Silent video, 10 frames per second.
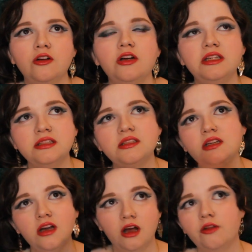there is
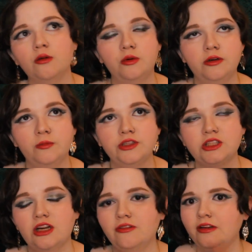the other one
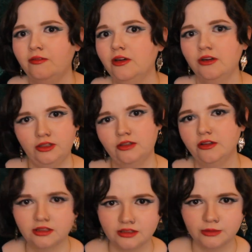which I find very
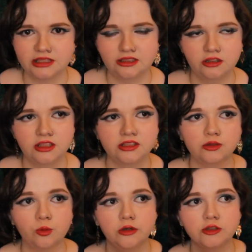curious and
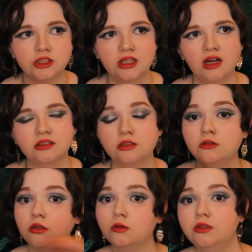mysterious, where she has
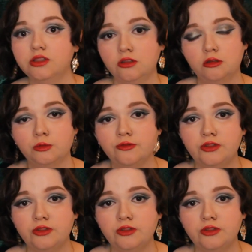no discernible